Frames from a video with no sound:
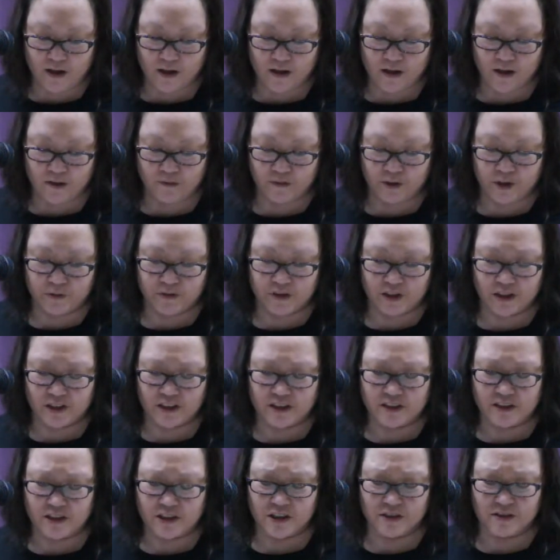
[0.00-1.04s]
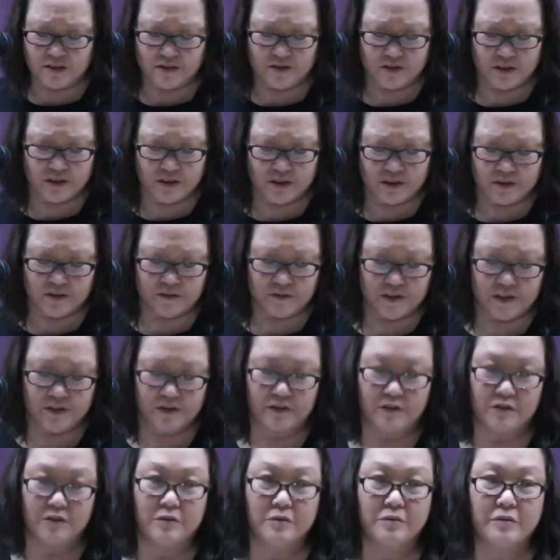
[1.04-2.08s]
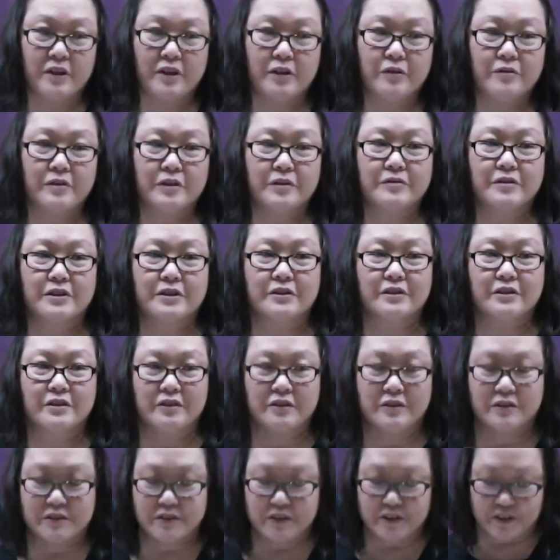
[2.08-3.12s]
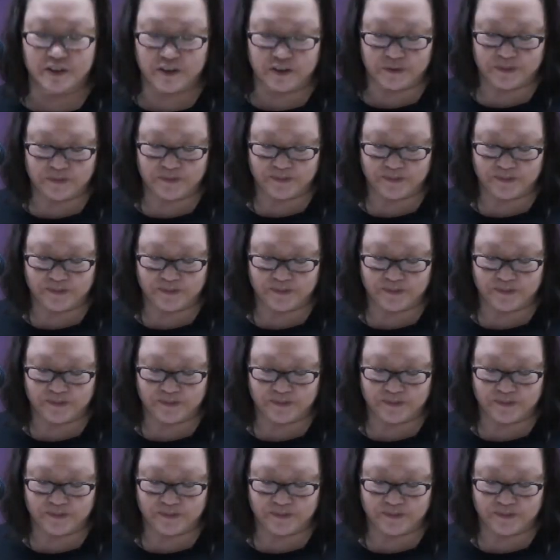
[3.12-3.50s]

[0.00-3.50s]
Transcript: And we were on each other's nerves the whole week we were in New York.